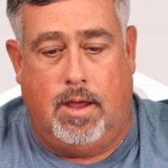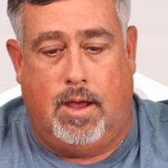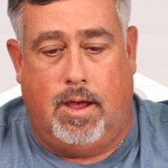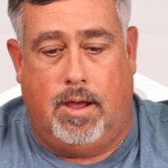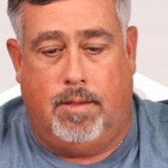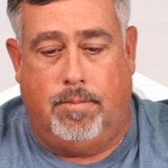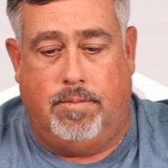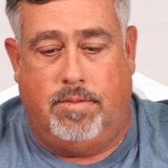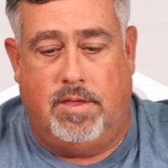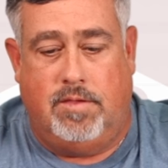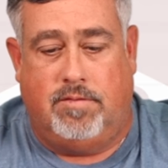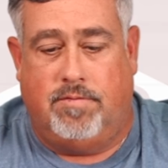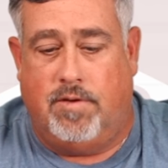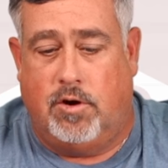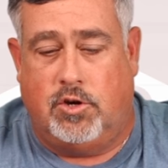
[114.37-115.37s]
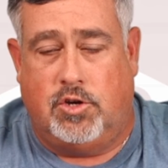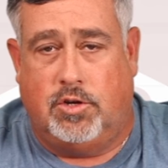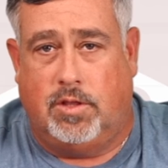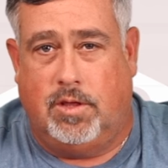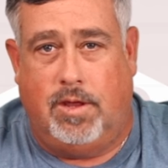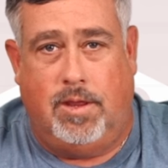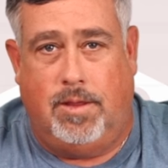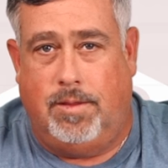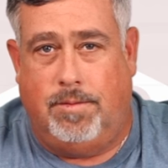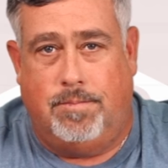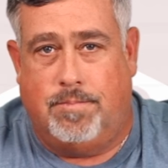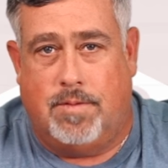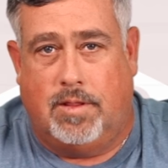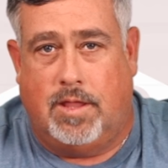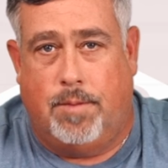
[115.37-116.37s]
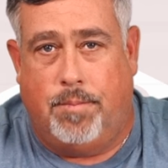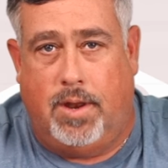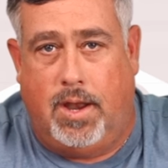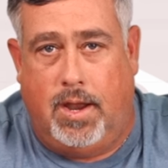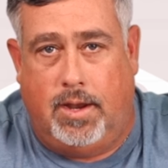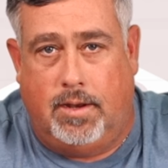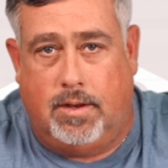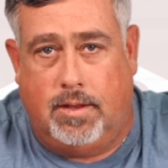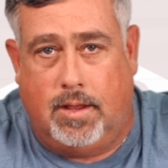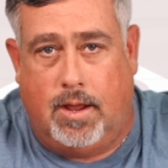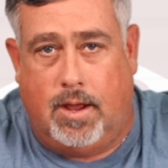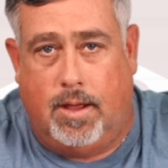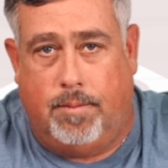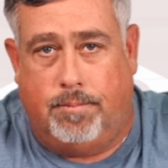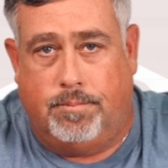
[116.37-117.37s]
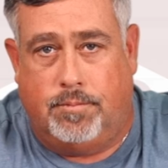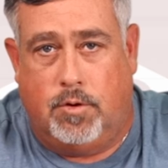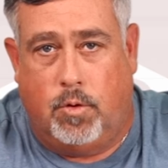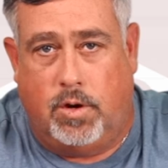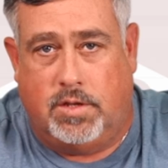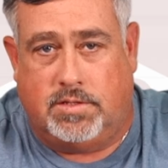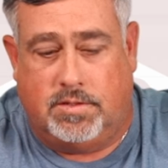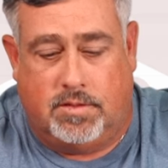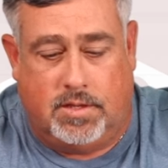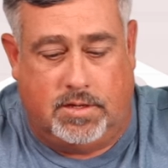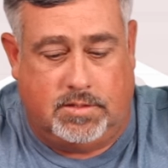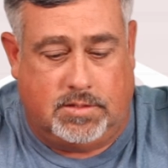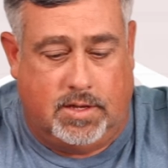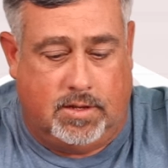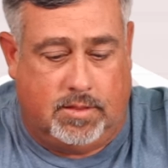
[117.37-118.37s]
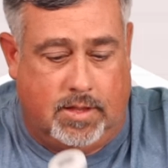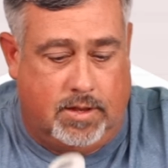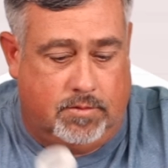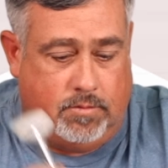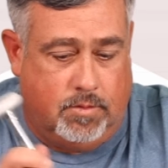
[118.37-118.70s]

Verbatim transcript: Uh, these virtually eliminate um, noise and things like that.